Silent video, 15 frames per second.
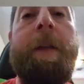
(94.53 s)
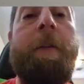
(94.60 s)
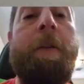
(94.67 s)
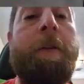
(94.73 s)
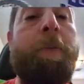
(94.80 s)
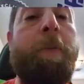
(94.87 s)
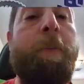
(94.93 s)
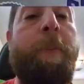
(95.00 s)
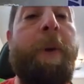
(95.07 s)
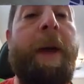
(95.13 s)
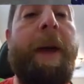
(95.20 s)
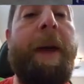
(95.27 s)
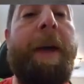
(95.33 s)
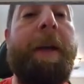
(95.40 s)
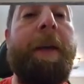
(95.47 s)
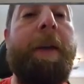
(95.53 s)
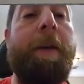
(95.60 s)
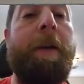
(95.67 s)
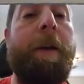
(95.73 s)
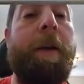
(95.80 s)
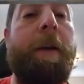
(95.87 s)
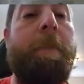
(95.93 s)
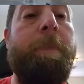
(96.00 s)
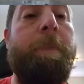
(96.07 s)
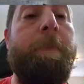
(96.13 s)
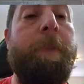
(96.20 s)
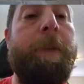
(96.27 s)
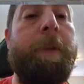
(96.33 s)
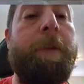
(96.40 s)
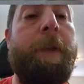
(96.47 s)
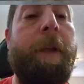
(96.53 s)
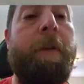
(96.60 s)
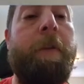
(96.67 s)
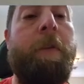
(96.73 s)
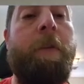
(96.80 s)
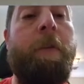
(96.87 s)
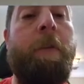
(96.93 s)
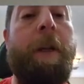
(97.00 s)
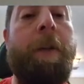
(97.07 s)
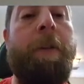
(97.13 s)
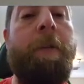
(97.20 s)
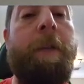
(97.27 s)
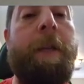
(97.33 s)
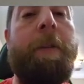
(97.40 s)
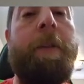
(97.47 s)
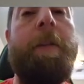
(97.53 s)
cards per pack. There's Garrett Cole. I do like the